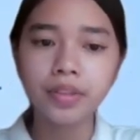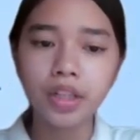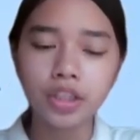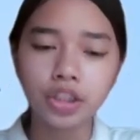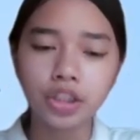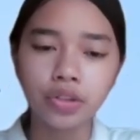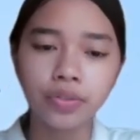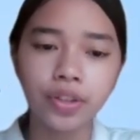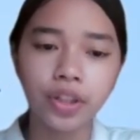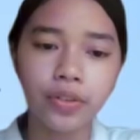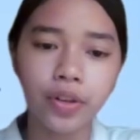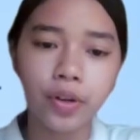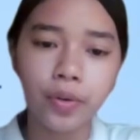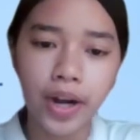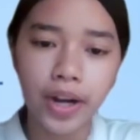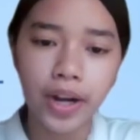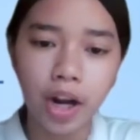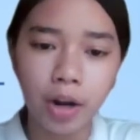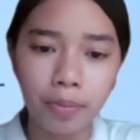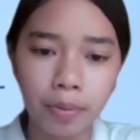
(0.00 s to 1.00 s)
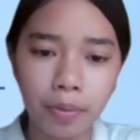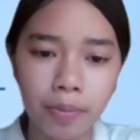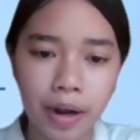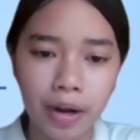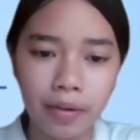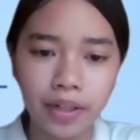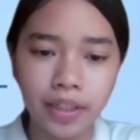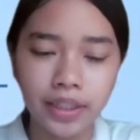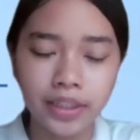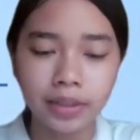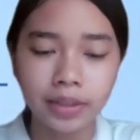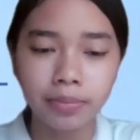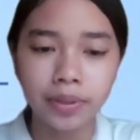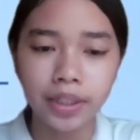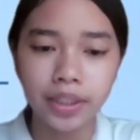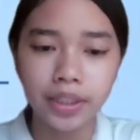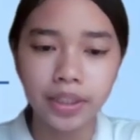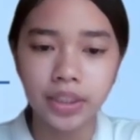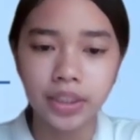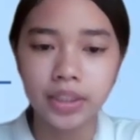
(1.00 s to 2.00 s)
So for the required output power, is
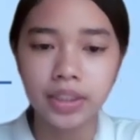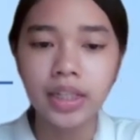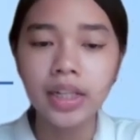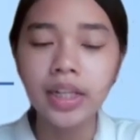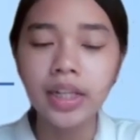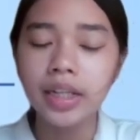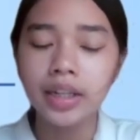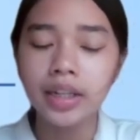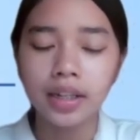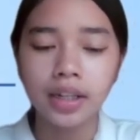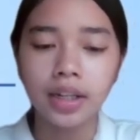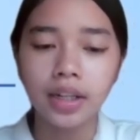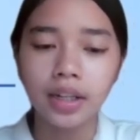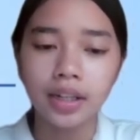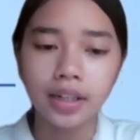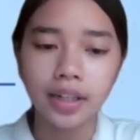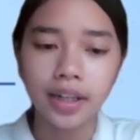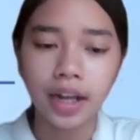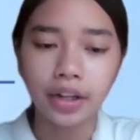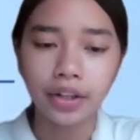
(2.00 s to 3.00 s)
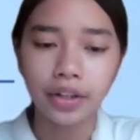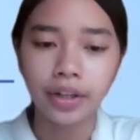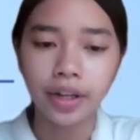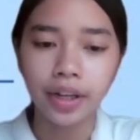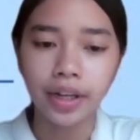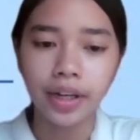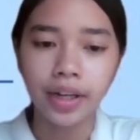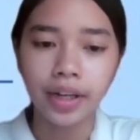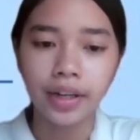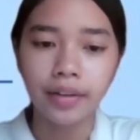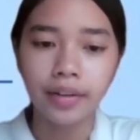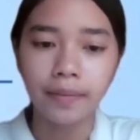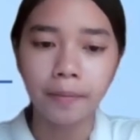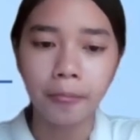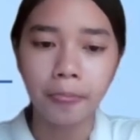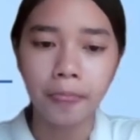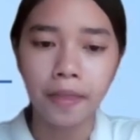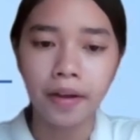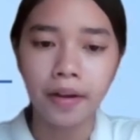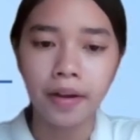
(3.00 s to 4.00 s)
simply just
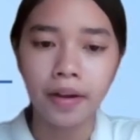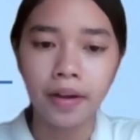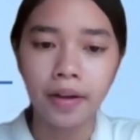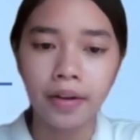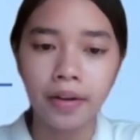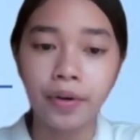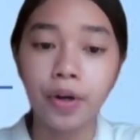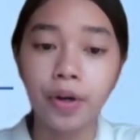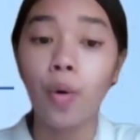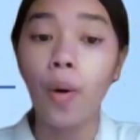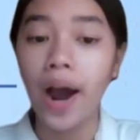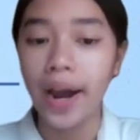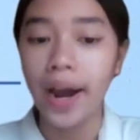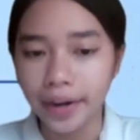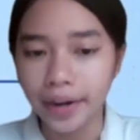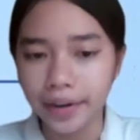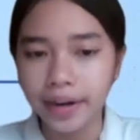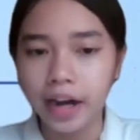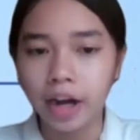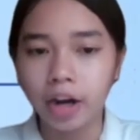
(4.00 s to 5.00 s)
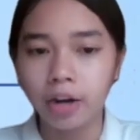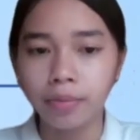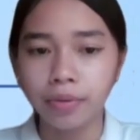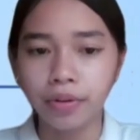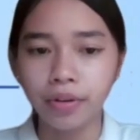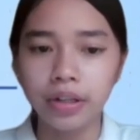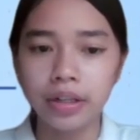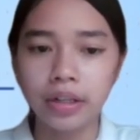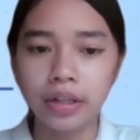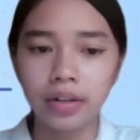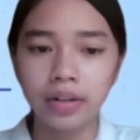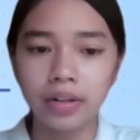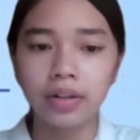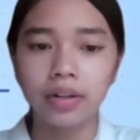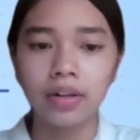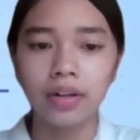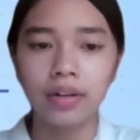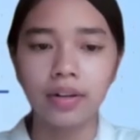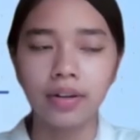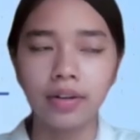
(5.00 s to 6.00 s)
calculating the required output
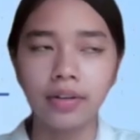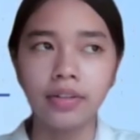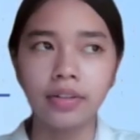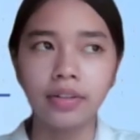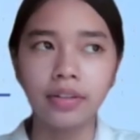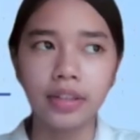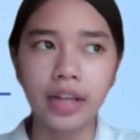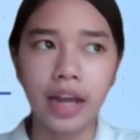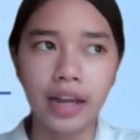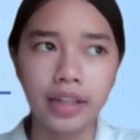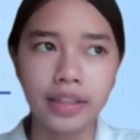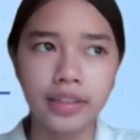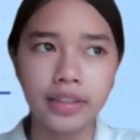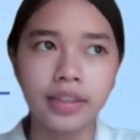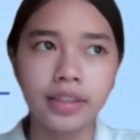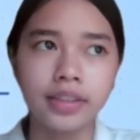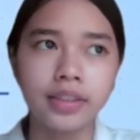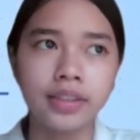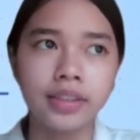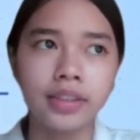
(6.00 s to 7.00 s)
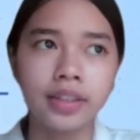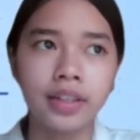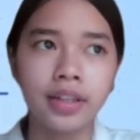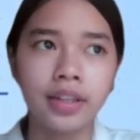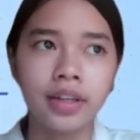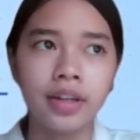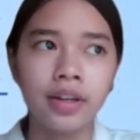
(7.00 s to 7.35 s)
that isn't